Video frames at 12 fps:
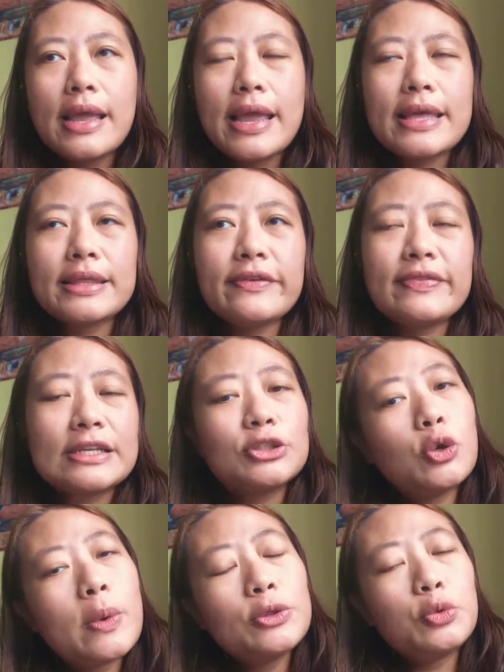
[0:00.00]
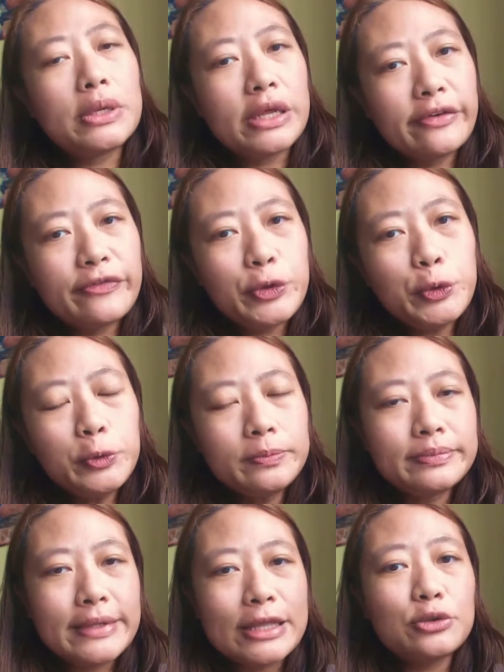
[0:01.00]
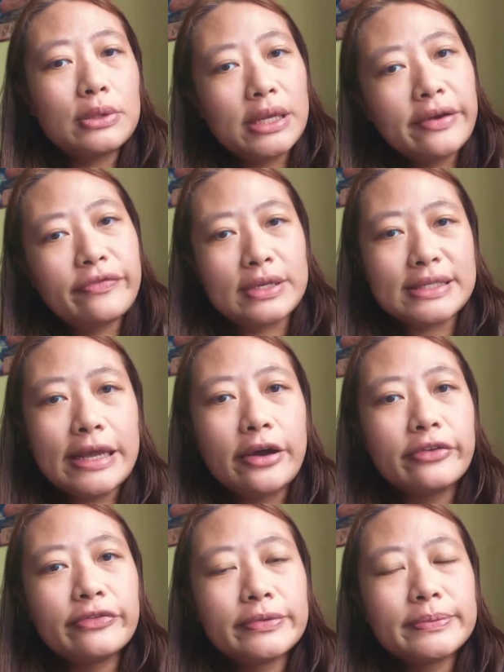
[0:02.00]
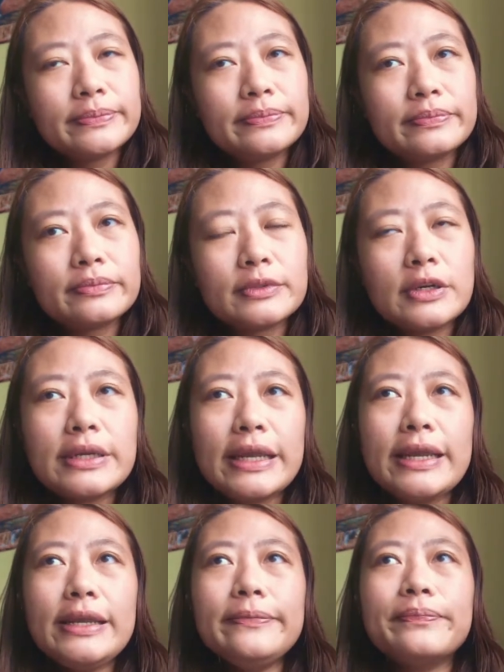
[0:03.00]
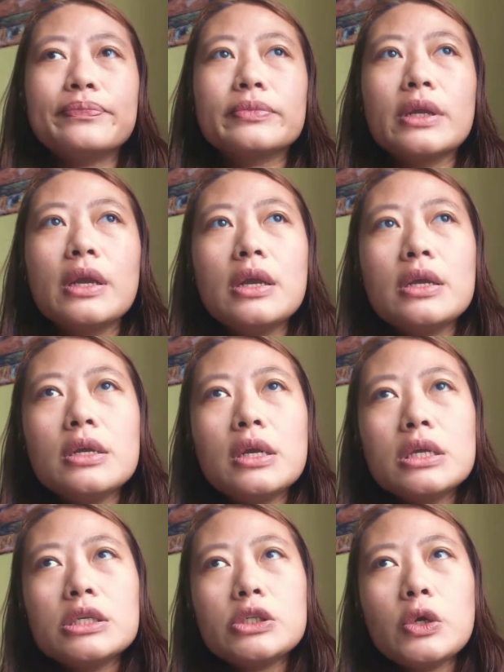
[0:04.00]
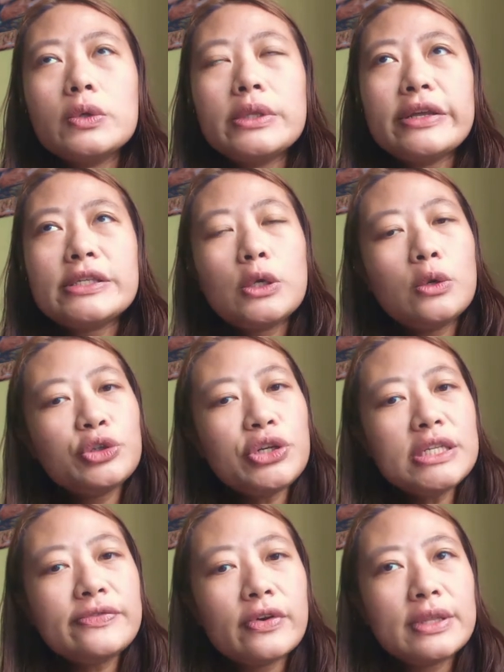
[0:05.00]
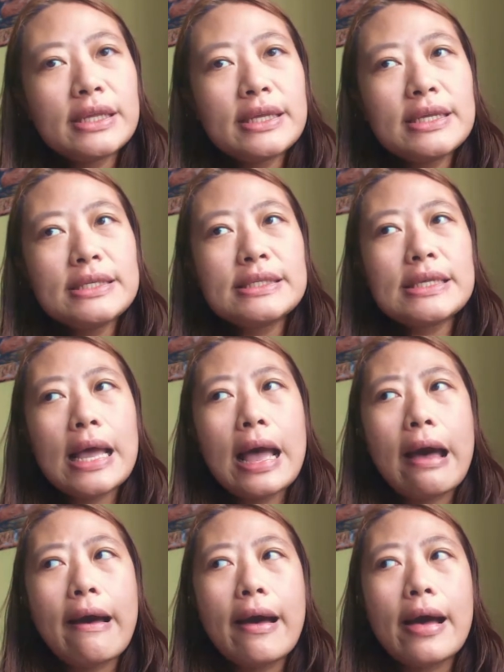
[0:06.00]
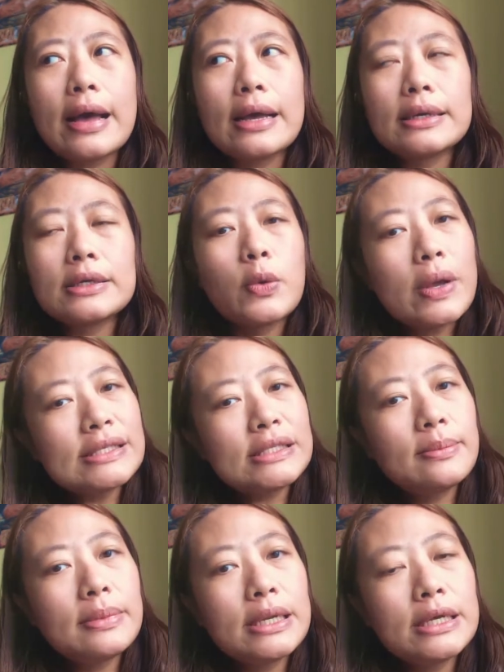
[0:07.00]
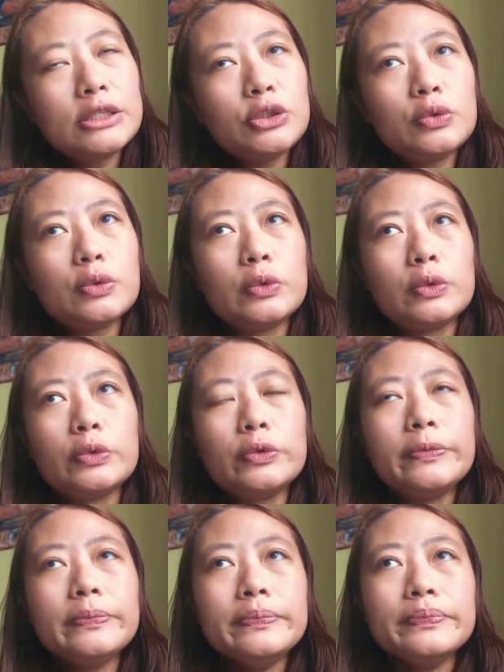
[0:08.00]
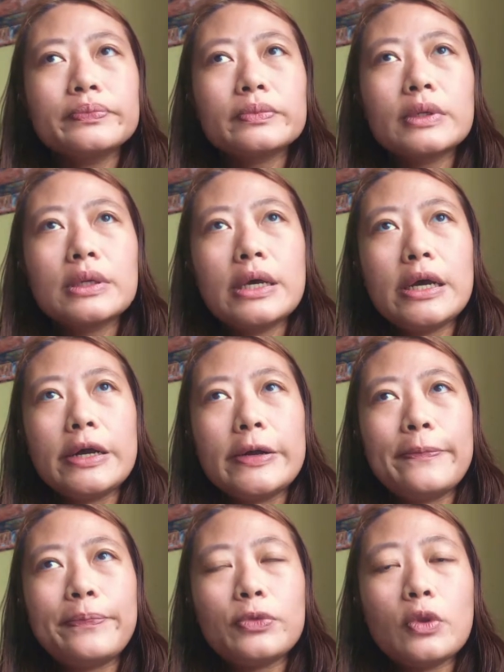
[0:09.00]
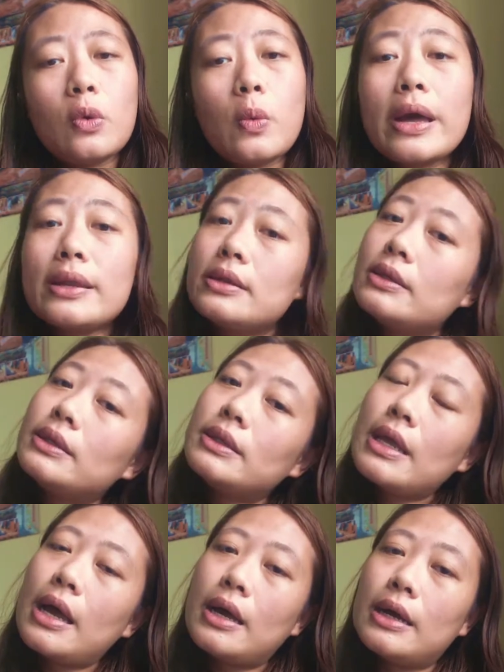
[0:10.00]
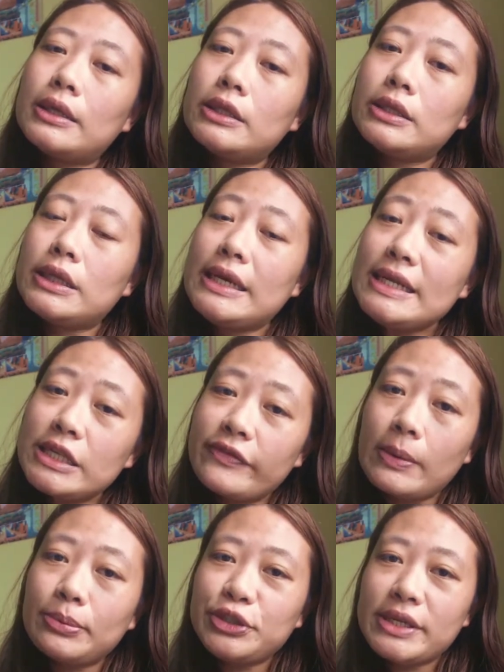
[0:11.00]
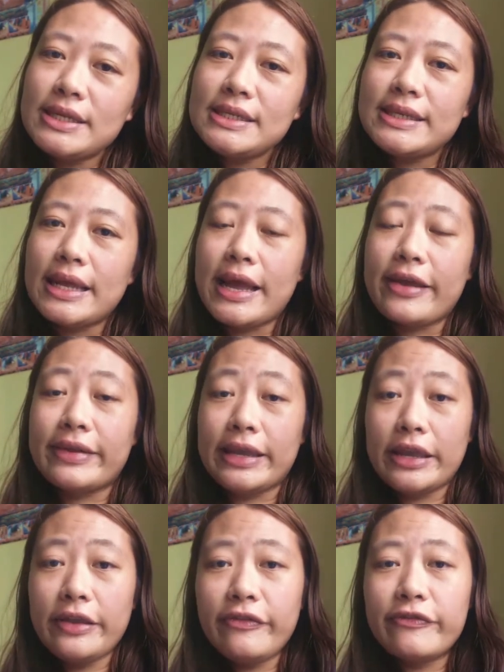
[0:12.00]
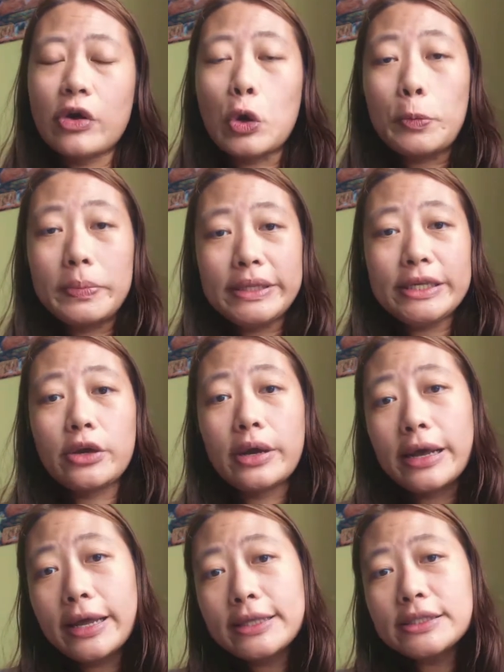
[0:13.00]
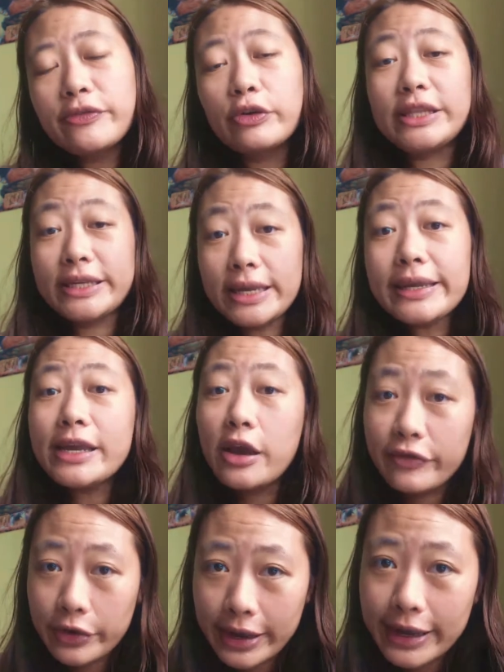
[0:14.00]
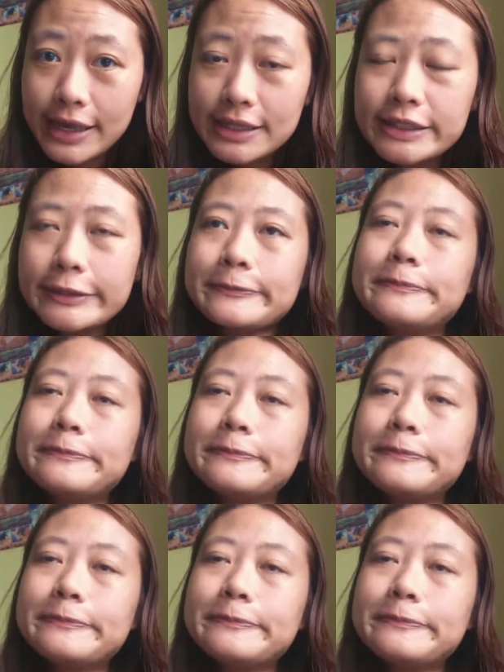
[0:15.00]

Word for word: And if there's no one to love you, then to love yourself. Okay? So the solutions for this are quite similar to um, what uh, the list of options that I gave for opening your heart, for taking care of your heart.